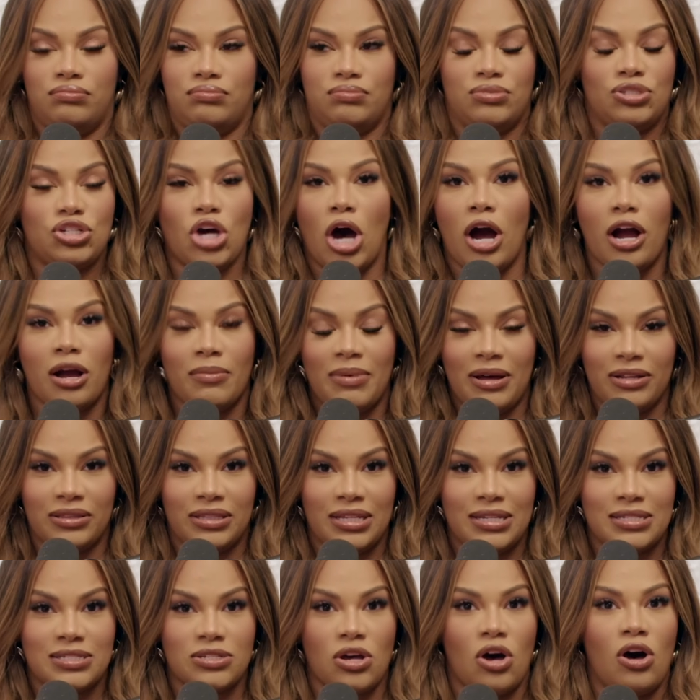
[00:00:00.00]
talk about
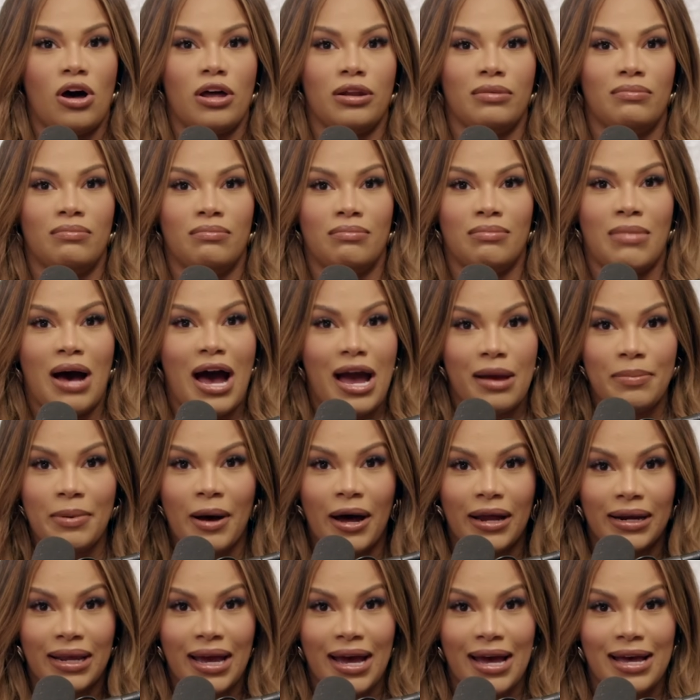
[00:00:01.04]
this on my
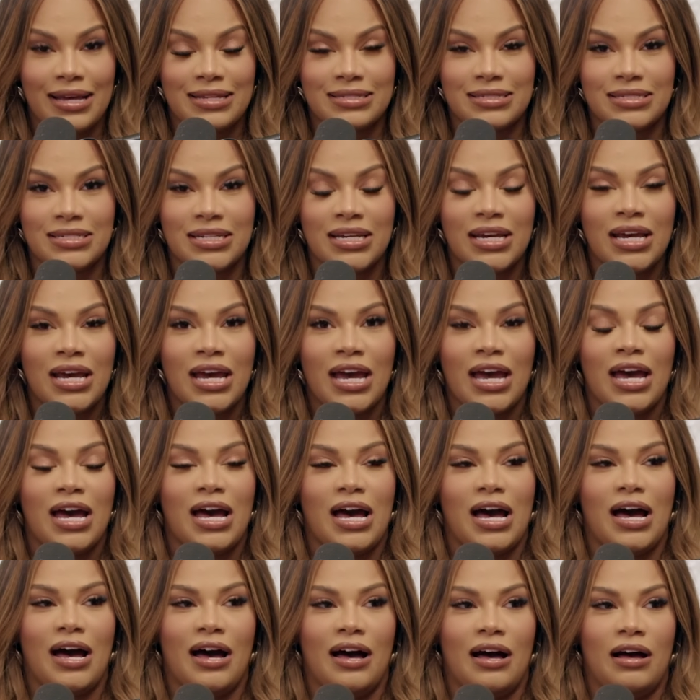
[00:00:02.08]
podcast
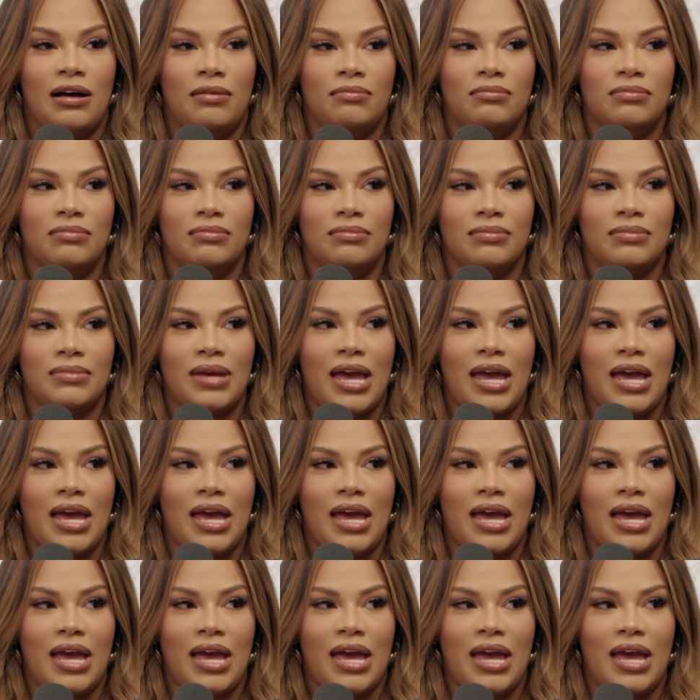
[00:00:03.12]
and